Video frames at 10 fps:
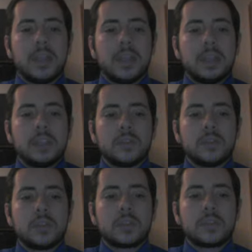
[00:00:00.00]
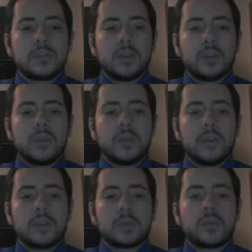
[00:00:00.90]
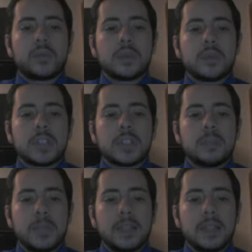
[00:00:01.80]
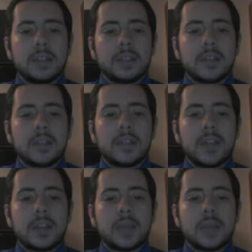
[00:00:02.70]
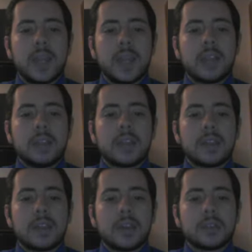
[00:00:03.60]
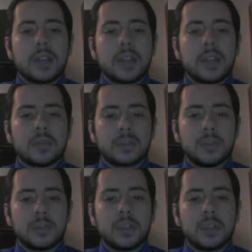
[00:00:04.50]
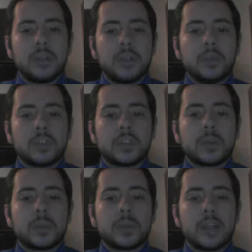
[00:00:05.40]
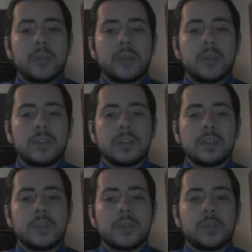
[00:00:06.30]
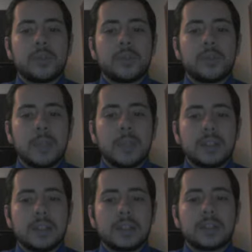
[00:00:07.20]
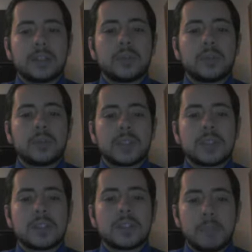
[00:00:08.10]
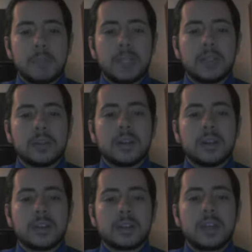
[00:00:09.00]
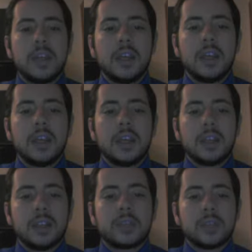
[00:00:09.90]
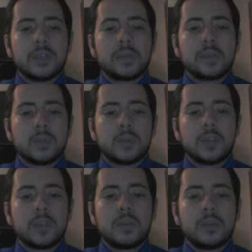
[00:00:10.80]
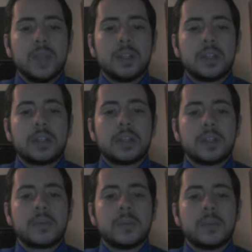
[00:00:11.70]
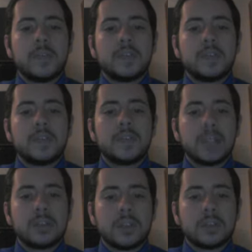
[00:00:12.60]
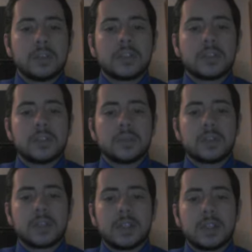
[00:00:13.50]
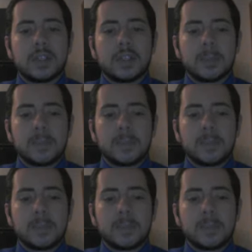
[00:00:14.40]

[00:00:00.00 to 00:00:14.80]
In 2012, there were 47,789,000 iPhones sold, which created a revenue of $30,660,000,000, an increase from $23,950,000,000 in 2011.